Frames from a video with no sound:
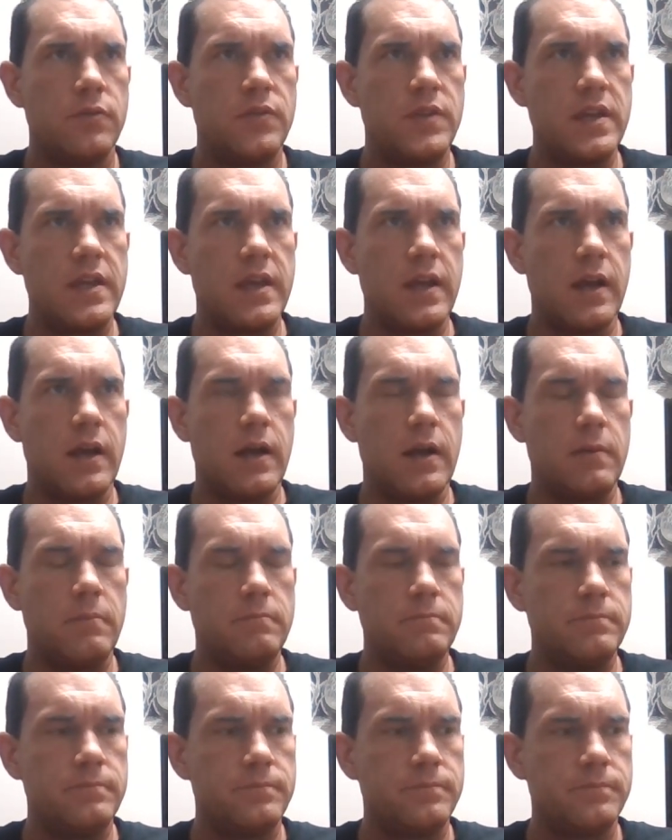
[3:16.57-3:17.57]
the
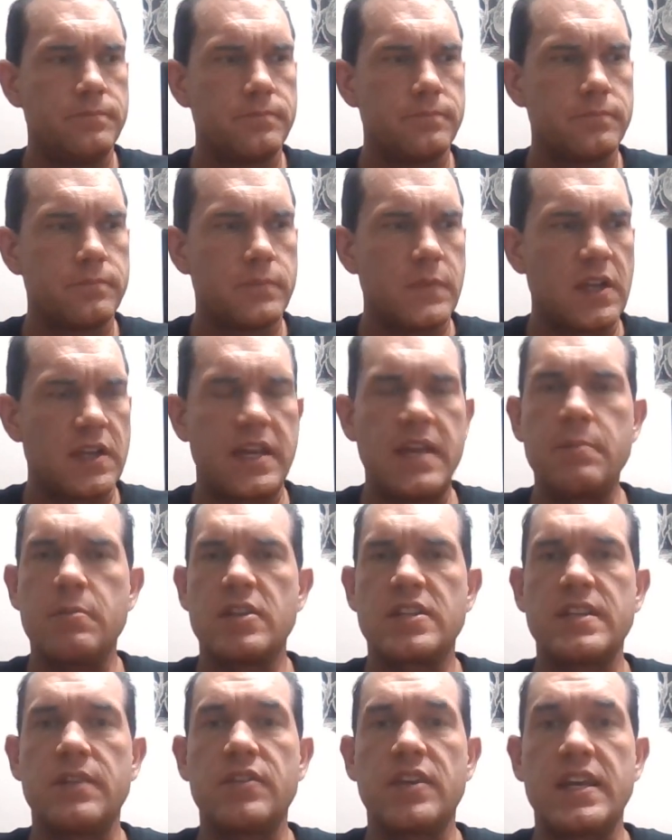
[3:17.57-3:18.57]
um,
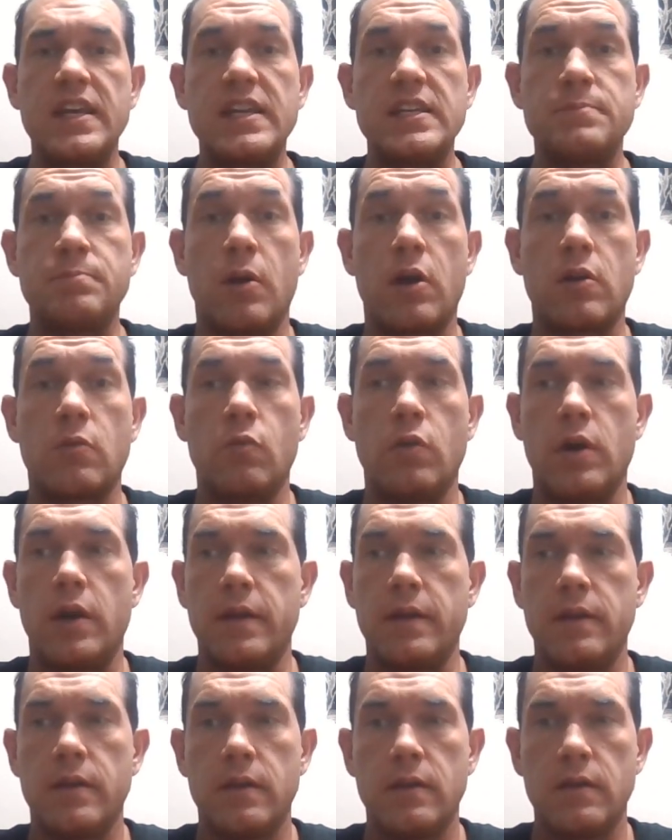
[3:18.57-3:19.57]
Keeping the Seven Keys, part
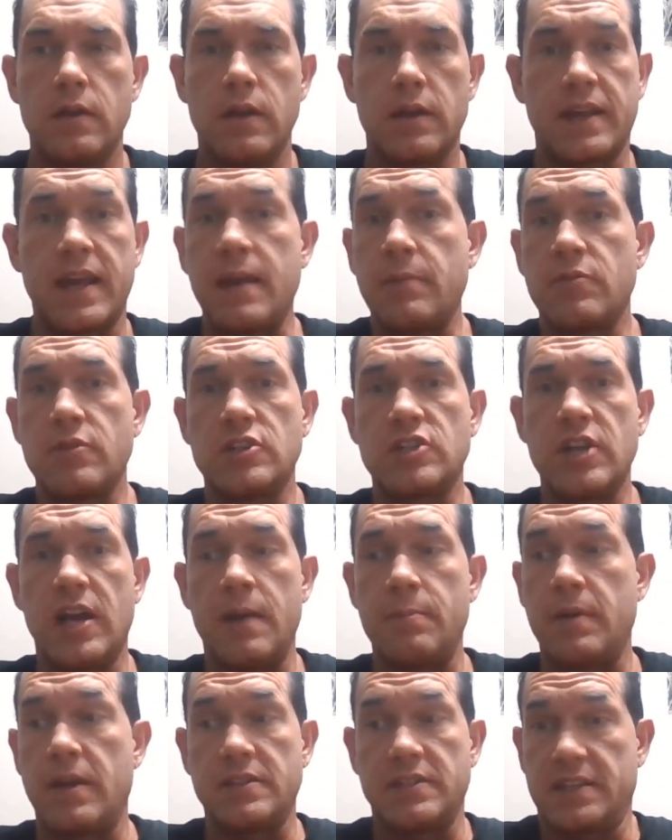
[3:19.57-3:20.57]
one. I came to the
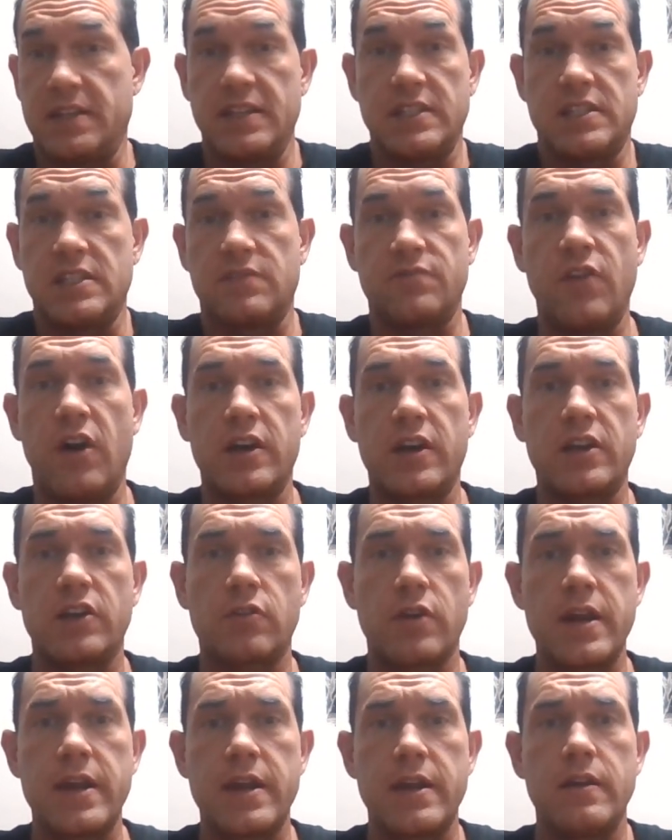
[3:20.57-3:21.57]
shop and I was like, this is fucking
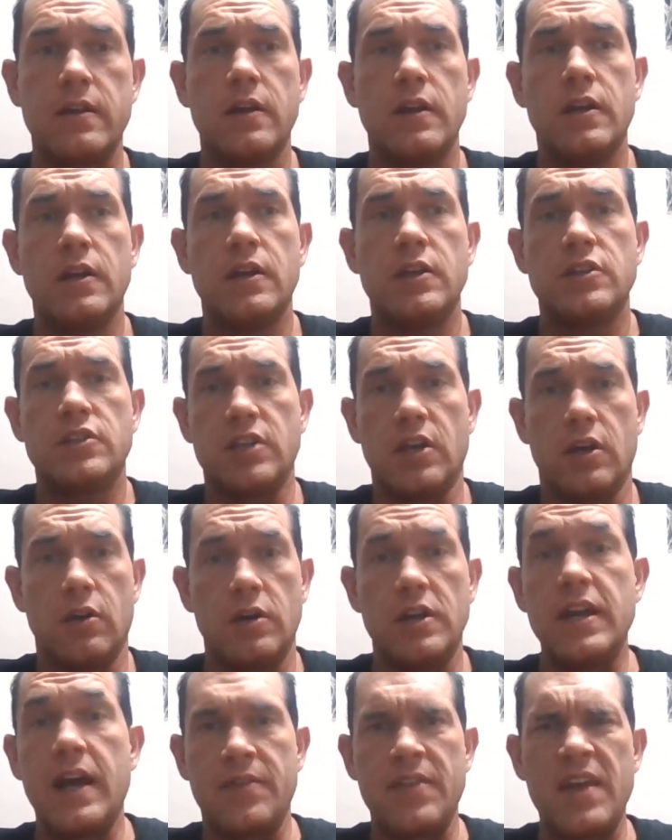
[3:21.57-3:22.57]
great.
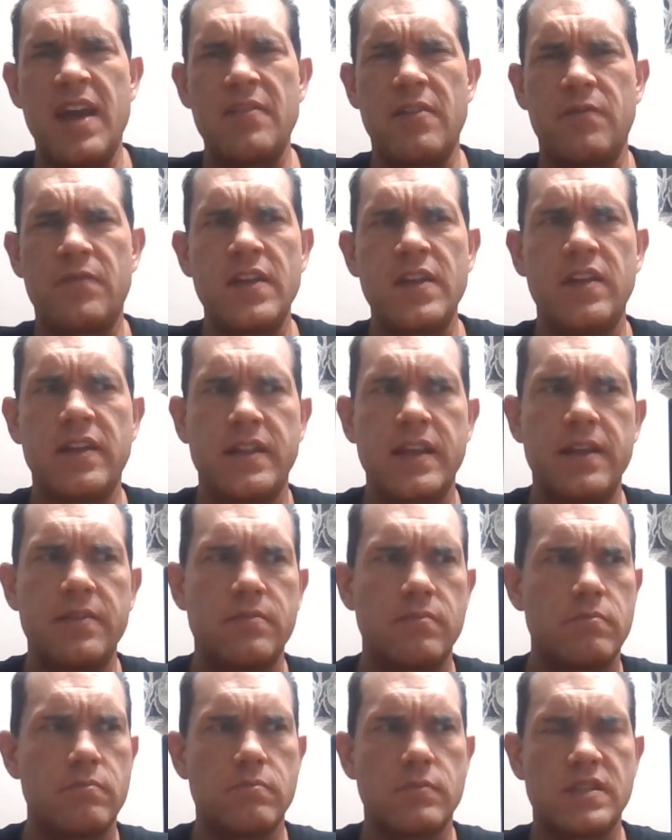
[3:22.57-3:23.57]
So I have a feeling that
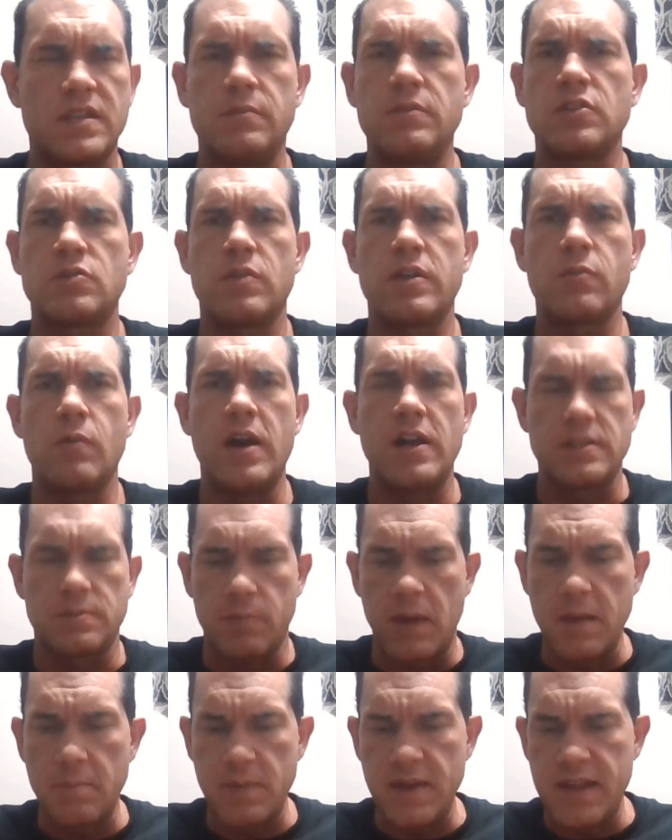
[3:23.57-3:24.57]
some of those running wilds
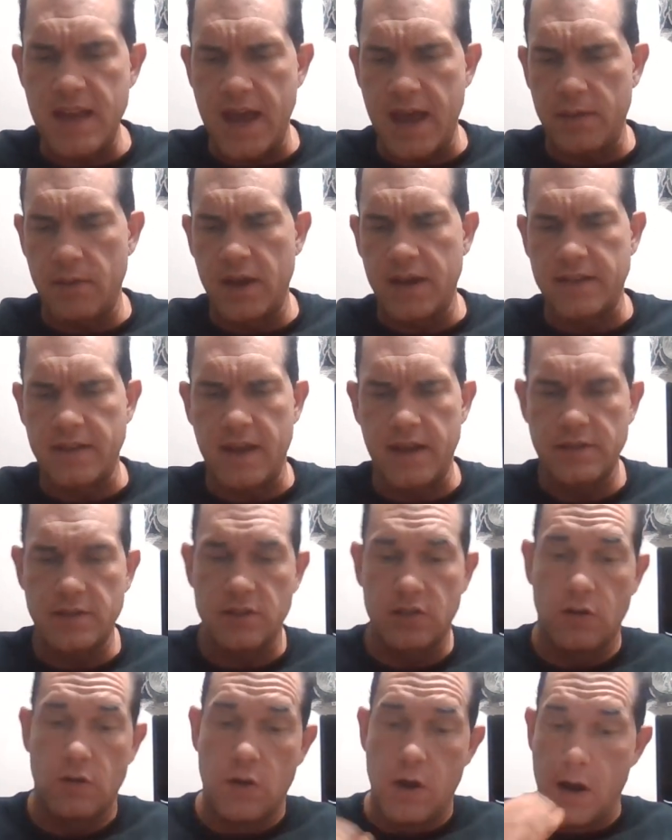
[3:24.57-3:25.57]
might be that, like that.
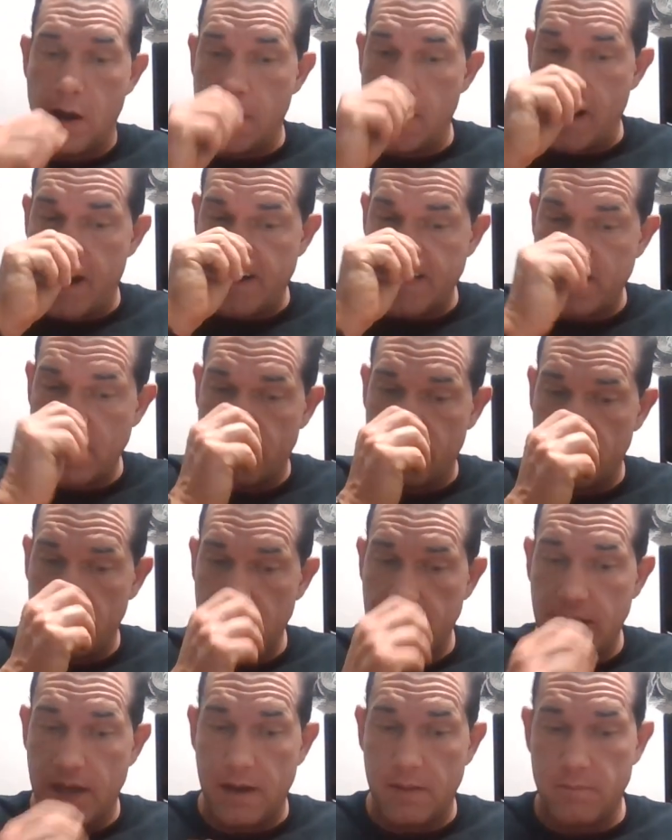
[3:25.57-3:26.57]
So uh, I
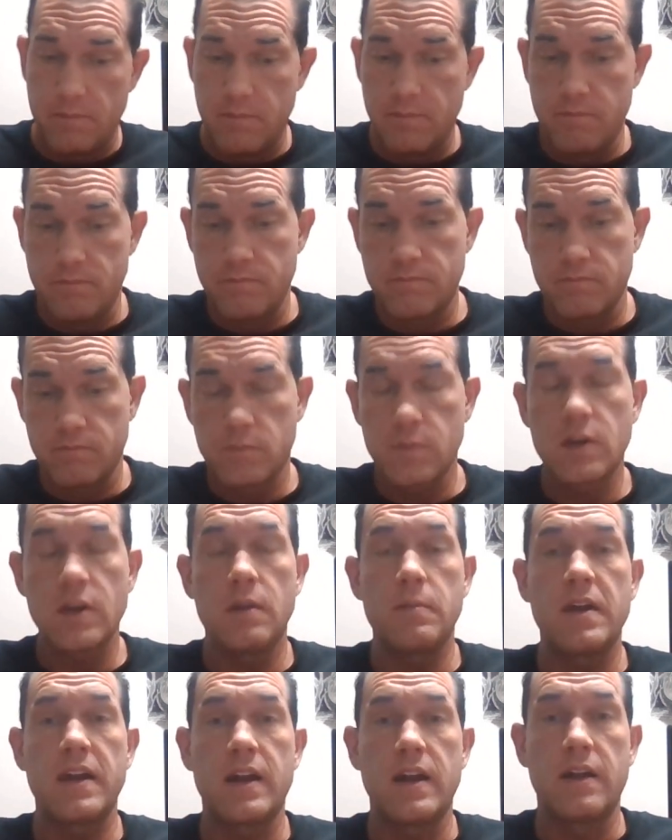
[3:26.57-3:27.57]
definitely uh,
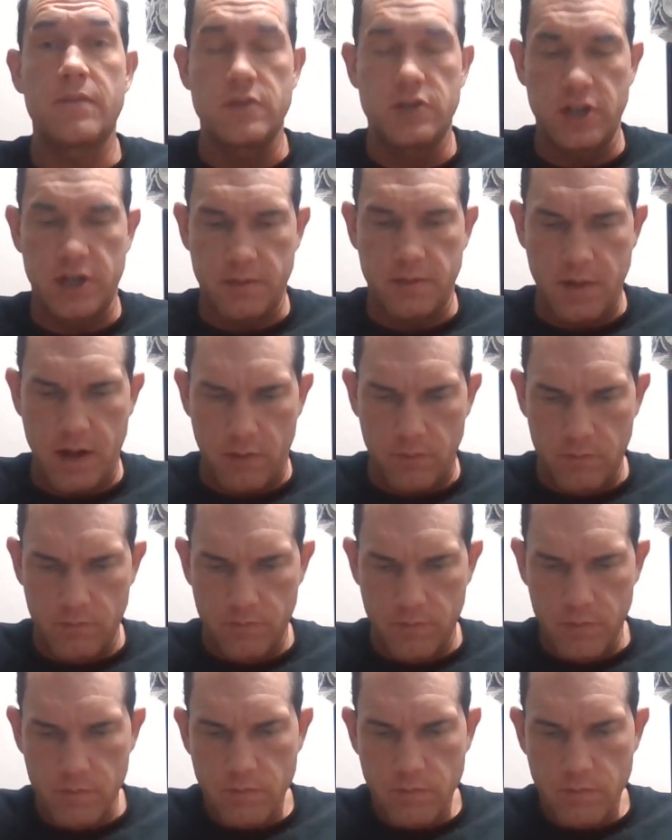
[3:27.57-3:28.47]
going to make an effort to check them out.